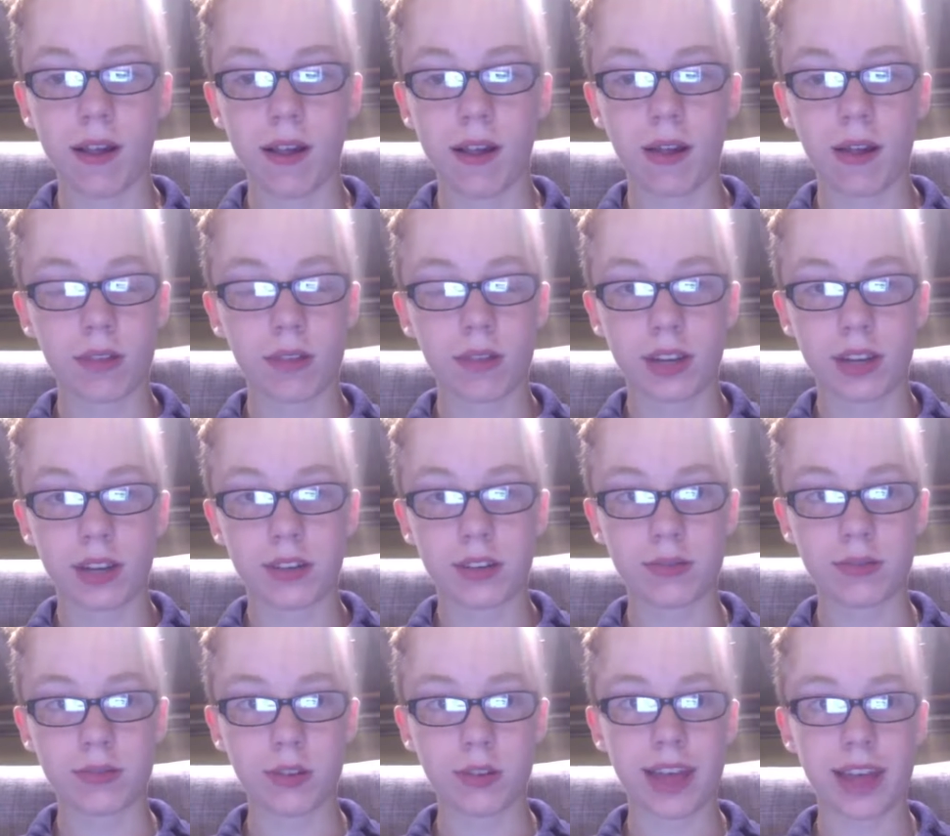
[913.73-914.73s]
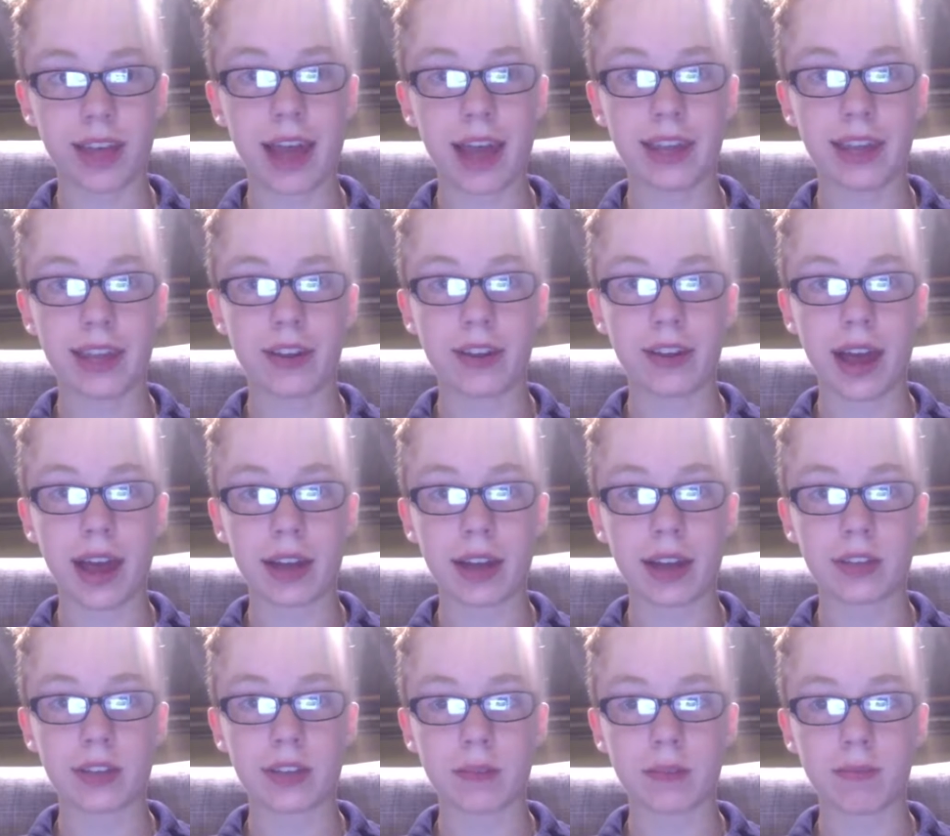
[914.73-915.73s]
they could do that, and they could add
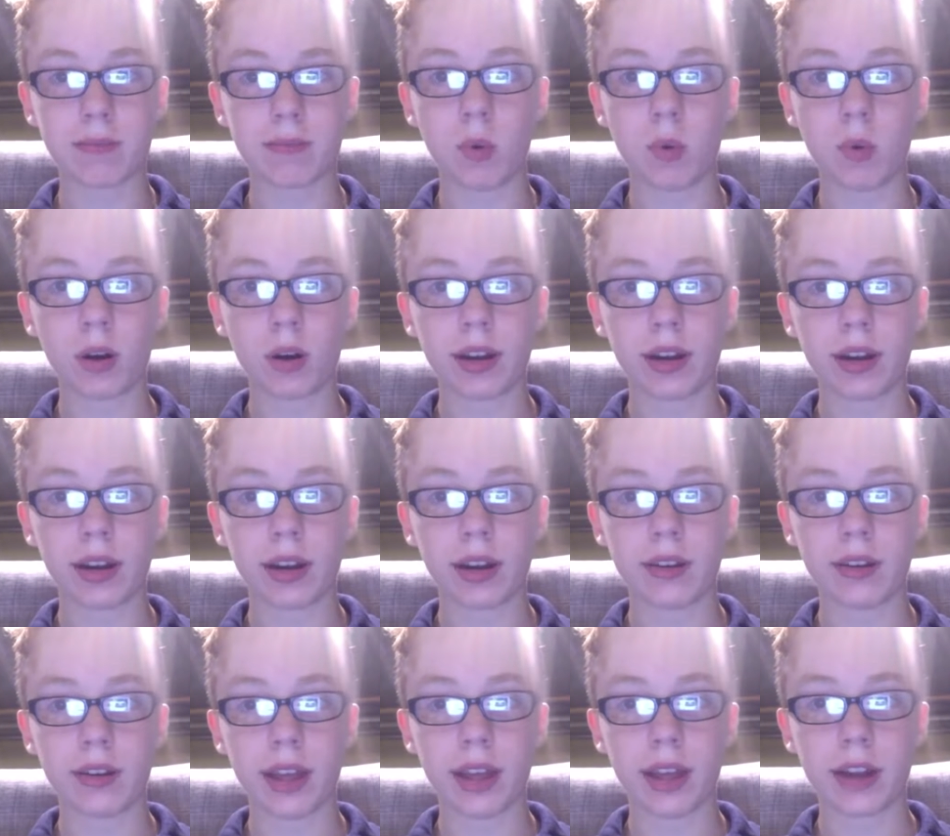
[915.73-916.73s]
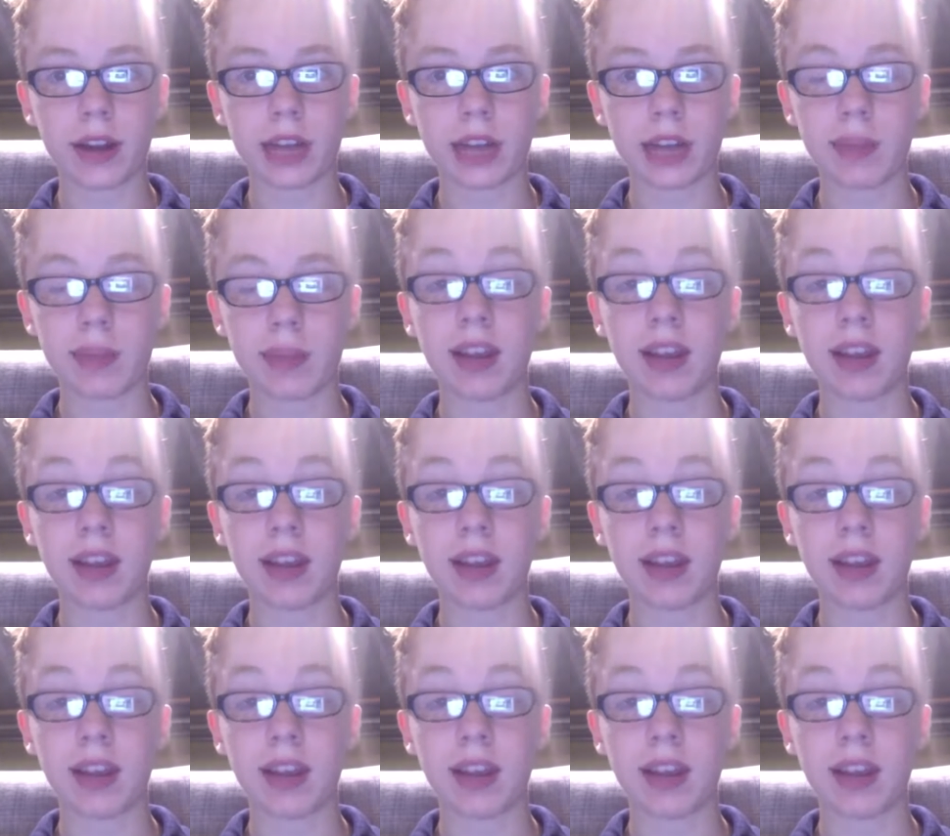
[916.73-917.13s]
some more airtime.